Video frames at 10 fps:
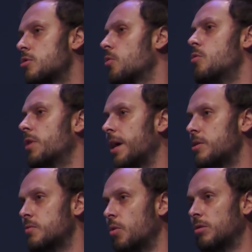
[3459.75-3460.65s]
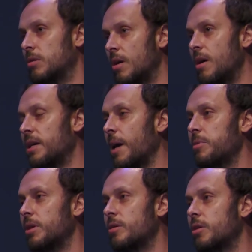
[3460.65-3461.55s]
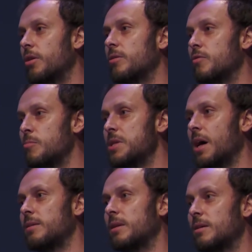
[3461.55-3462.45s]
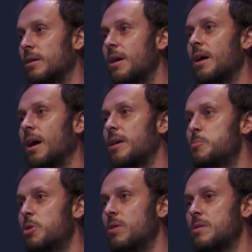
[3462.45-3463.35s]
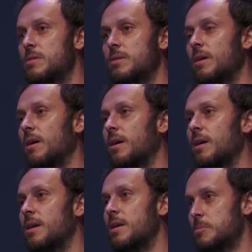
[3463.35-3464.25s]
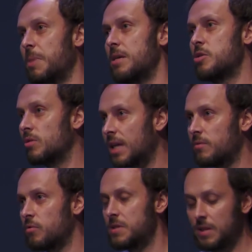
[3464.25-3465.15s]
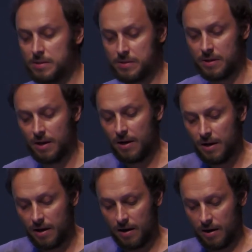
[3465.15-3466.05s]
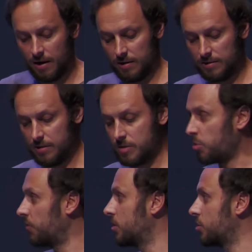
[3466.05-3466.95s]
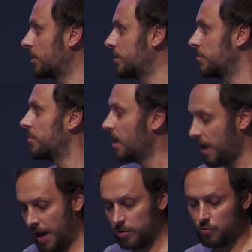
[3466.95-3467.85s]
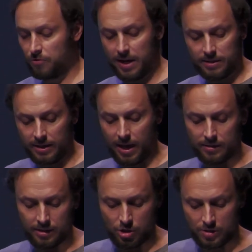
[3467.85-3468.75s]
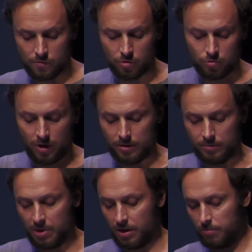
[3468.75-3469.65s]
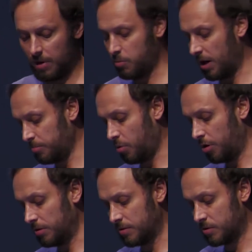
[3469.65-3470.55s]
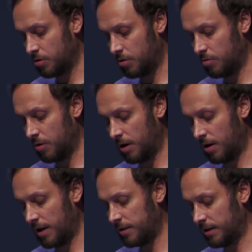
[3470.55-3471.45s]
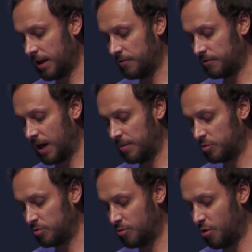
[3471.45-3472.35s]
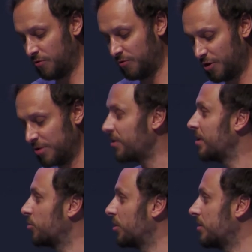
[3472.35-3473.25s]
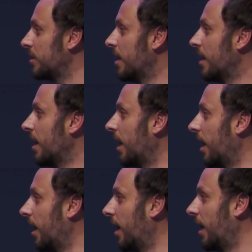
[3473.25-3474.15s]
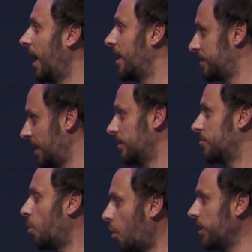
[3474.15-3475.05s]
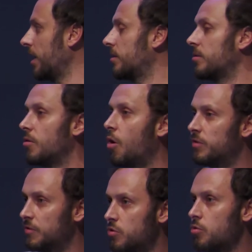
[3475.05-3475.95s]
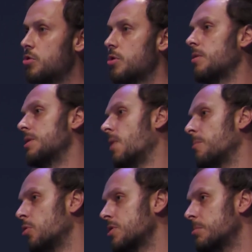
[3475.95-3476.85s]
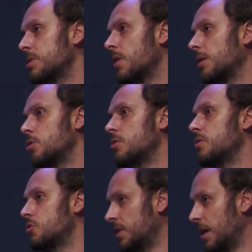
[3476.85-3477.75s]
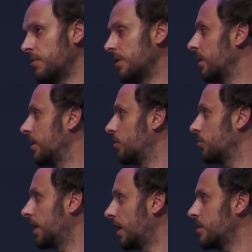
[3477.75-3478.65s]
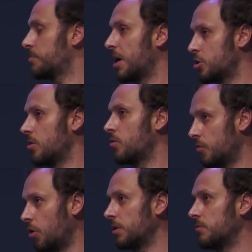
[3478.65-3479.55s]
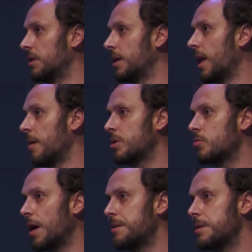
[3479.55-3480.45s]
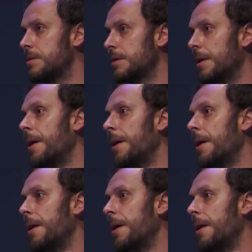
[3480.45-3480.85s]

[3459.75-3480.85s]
So who cares what Captain Kirk from Star Trek experienced uh, in, in space? So that was this. Uh, uh, this provincialism. And to finally end, I just want to end by, by one point, so uh, I didn't have time to go further into it. Uh, uh, I said mourning of the future is one possible strategy which we definitely need today, especially confronted with the climate crisis.